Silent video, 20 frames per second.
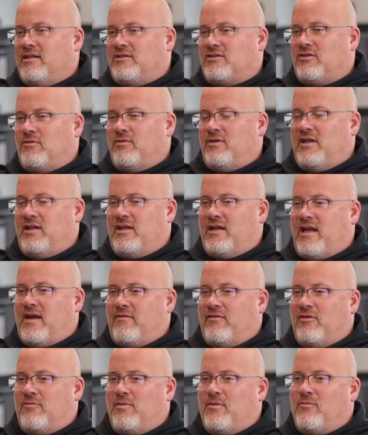And so we need to
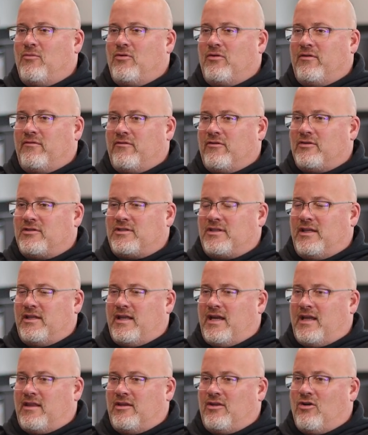have a little bit more diversity in
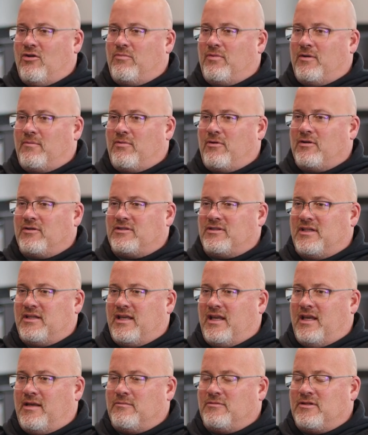that in the opening parts of the
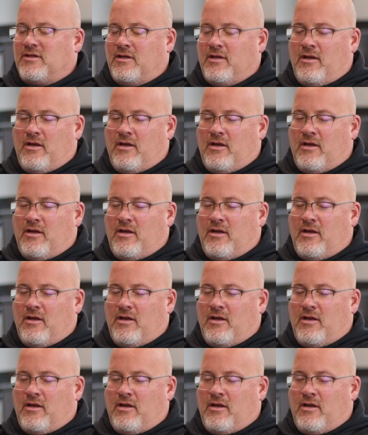games.